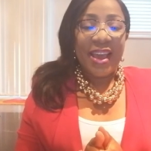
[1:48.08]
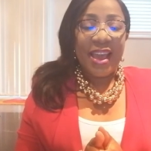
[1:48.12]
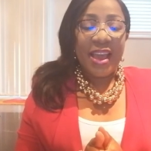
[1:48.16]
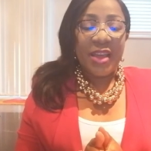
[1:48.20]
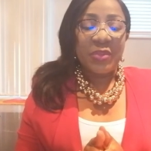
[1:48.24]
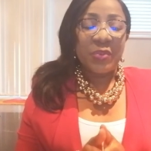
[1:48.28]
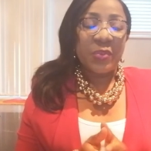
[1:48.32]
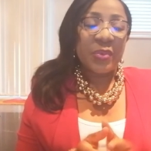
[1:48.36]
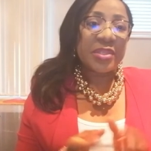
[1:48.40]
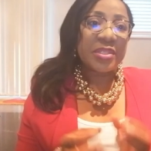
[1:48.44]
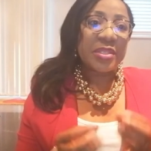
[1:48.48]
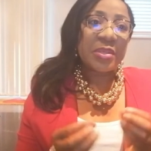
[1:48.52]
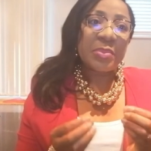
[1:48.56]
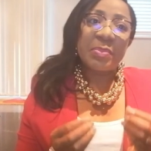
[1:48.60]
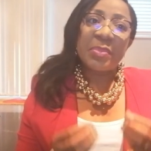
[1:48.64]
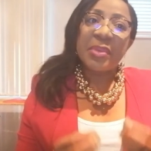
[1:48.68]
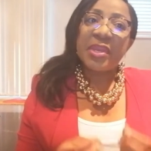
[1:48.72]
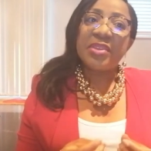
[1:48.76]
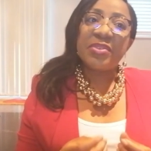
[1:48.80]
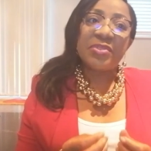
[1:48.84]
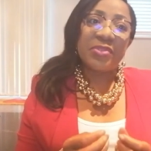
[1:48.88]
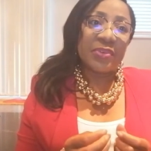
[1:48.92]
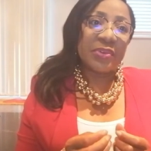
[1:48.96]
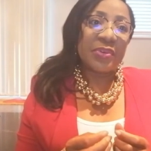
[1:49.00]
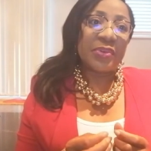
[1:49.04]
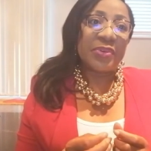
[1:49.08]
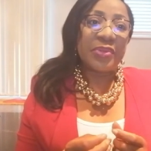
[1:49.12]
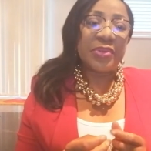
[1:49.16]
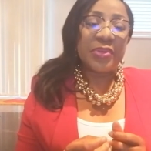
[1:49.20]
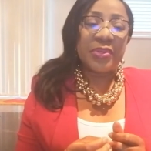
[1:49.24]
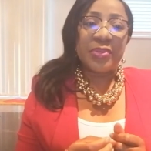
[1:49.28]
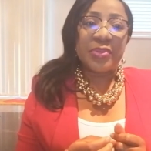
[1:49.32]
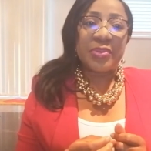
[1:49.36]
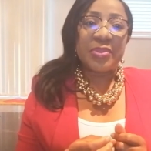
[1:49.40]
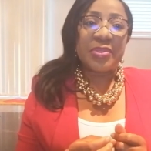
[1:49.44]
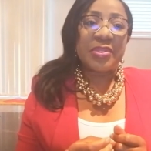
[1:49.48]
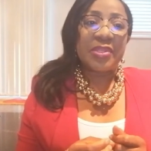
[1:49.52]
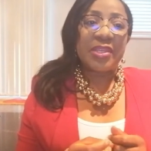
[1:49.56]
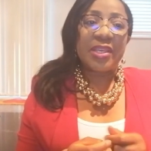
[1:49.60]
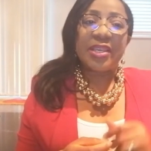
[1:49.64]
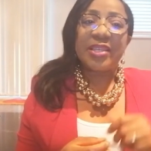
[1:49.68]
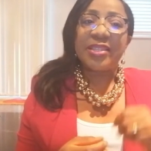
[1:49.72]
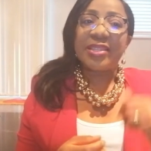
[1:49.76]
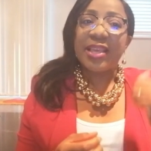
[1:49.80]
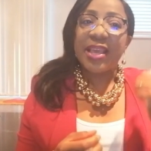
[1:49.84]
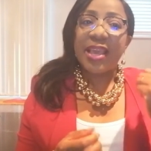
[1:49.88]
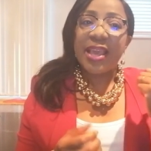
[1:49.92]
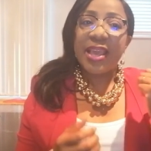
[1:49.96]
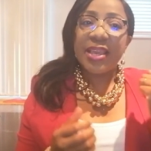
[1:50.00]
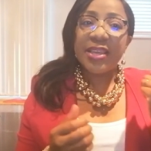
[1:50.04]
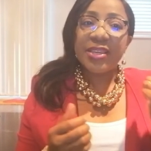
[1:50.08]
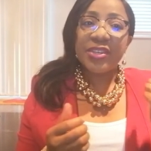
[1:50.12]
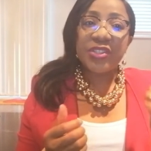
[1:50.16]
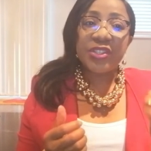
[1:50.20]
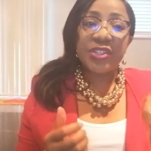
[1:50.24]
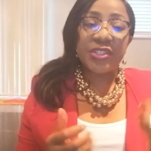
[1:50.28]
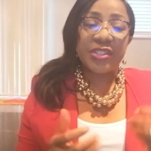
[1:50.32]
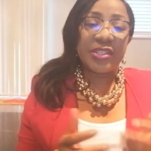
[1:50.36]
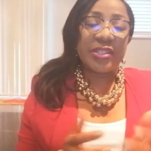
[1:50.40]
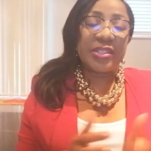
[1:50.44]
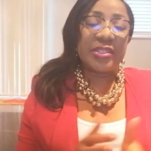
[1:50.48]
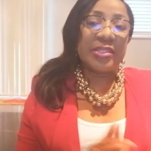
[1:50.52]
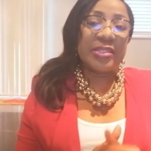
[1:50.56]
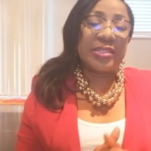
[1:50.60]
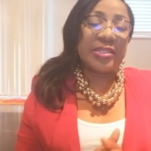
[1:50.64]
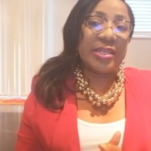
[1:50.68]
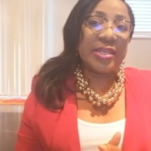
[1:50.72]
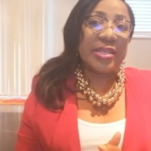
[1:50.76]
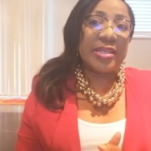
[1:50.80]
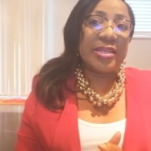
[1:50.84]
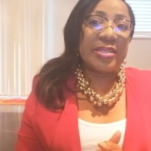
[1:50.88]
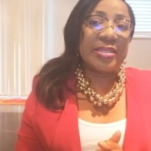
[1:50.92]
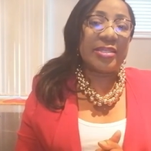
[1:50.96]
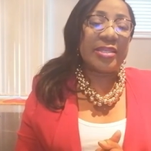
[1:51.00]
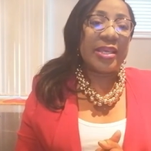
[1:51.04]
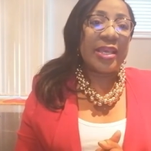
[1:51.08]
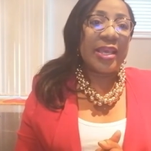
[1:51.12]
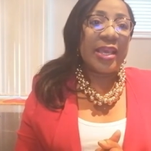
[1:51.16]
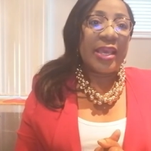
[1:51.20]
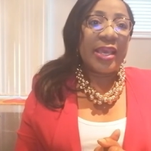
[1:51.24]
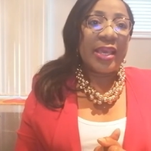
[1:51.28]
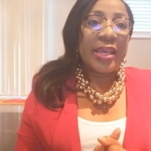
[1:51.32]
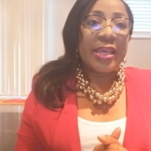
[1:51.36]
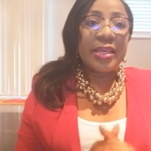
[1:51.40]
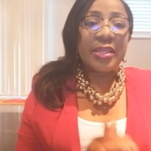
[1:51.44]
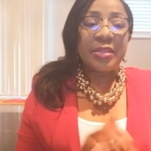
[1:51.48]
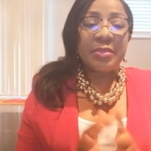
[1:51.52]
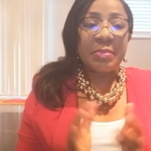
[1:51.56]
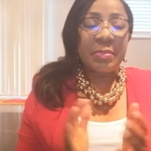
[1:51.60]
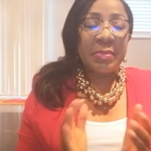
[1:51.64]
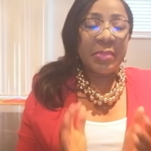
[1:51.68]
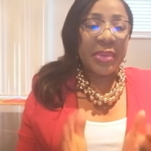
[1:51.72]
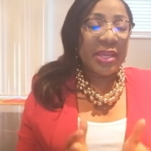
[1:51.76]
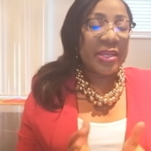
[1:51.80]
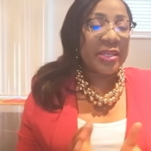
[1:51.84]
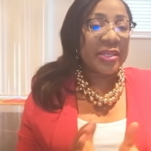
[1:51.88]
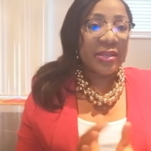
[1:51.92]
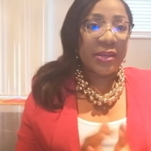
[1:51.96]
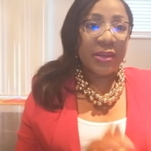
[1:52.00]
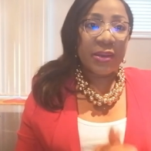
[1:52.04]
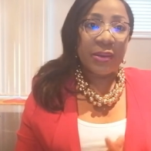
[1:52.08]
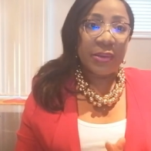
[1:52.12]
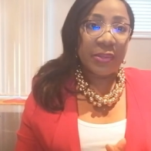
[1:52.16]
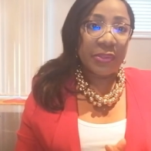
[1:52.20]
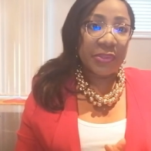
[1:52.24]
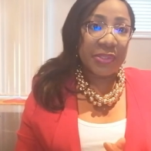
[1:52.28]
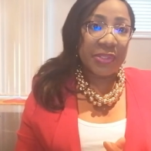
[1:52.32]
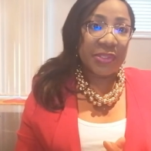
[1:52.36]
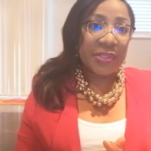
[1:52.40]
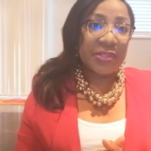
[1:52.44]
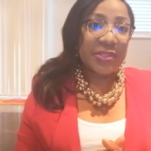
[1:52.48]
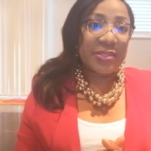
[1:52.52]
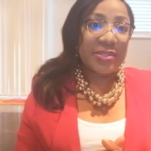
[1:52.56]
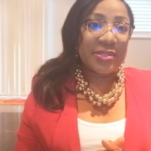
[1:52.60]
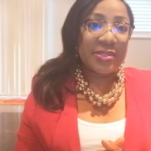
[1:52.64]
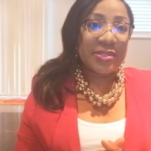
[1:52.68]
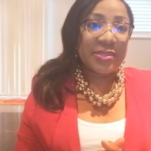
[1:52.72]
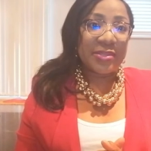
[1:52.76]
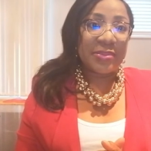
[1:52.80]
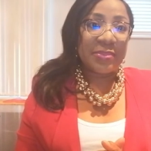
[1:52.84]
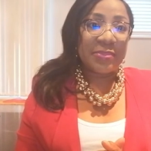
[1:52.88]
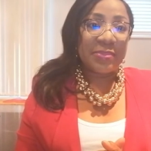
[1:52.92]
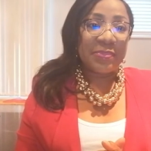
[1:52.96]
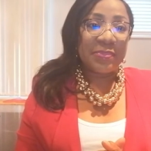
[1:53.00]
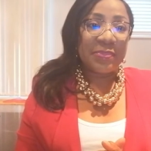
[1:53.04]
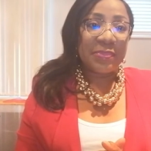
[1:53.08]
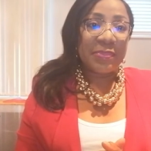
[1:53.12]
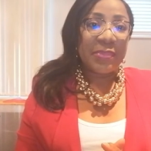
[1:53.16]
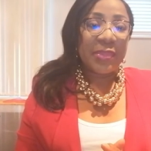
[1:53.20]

and was a mineral used in ancient days in many cultures.